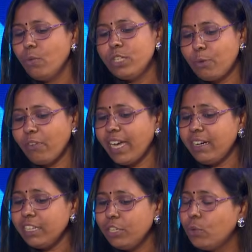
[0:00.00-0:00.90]
which
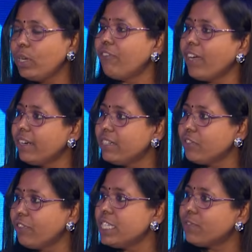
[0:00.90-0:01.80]
provided a unified
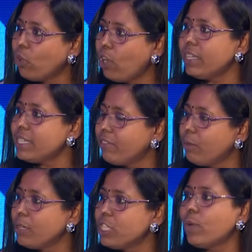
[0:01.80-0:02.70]
interface for all the
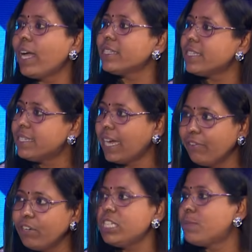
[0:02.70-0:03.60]
developers to access
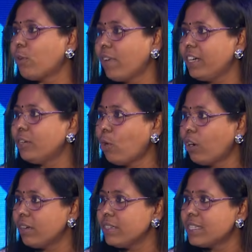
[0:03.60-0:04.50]
diverse provider
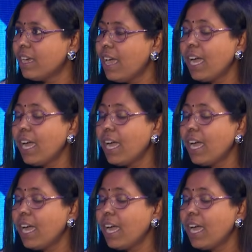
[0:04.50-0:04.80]
models.